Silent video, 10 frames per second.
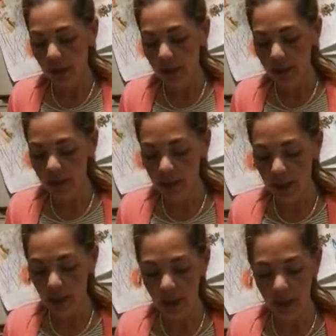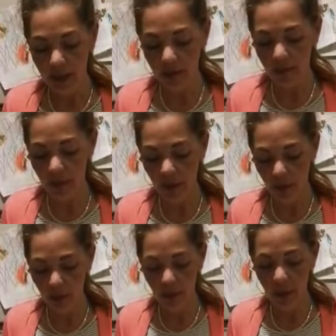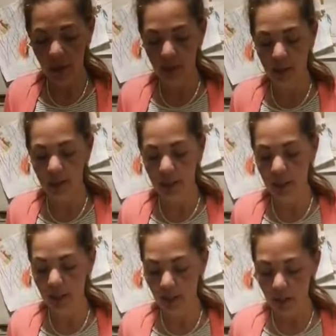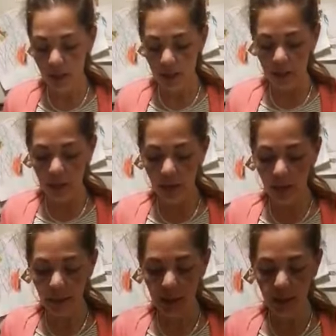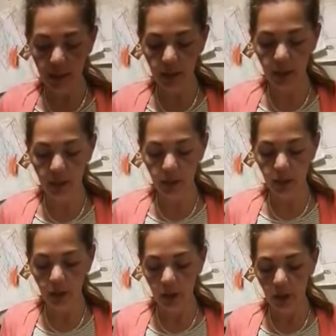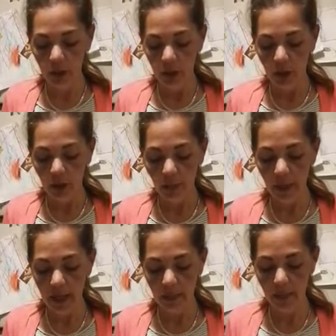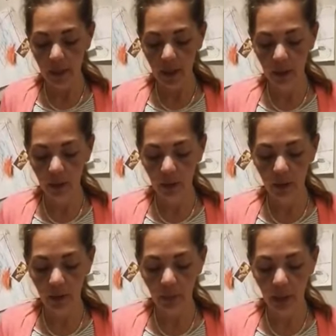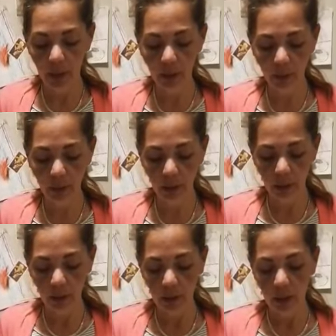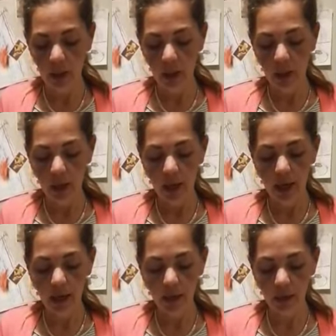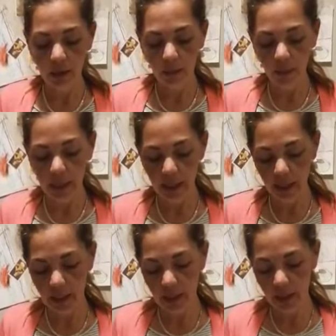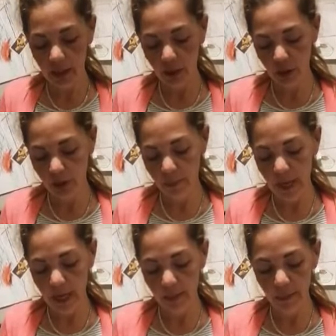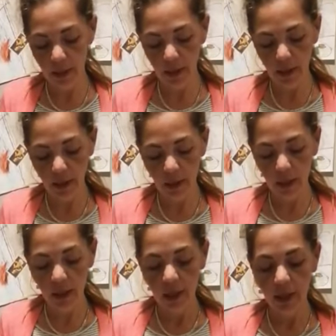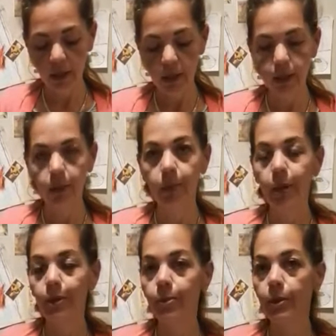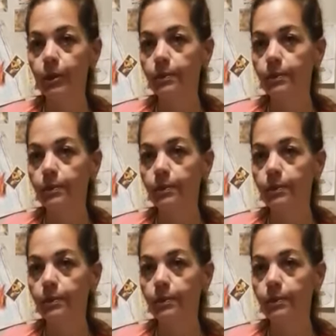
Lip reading: Let's have a look and see. So we're going to touch the paper on the bulb, and we're going to touch the paper under the bulb.